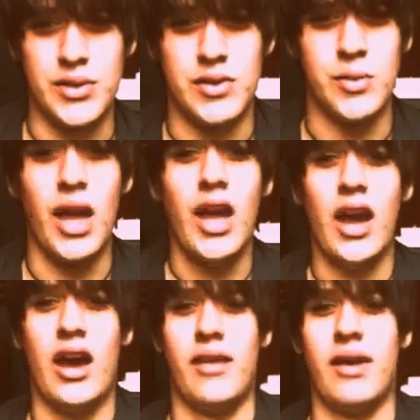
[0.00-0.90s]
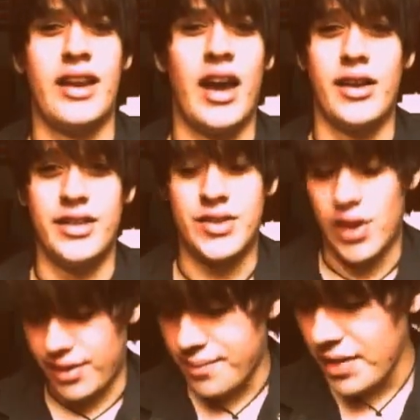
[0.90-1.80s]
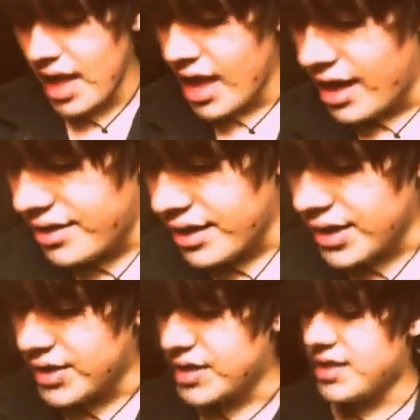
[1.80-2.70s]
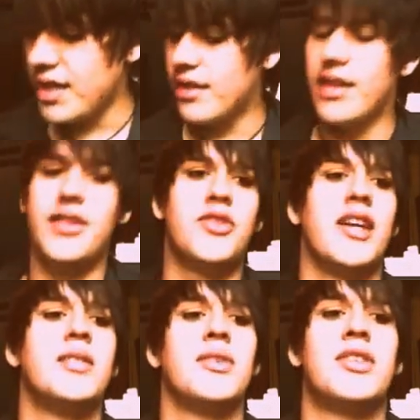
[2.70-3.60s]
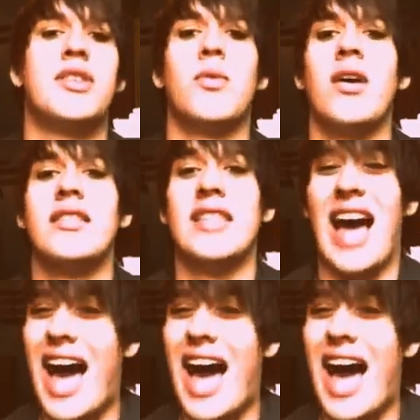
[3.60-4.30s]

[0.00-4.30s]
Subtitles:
YouTube on how to install them. And then there's single-ended dreads, which is the ones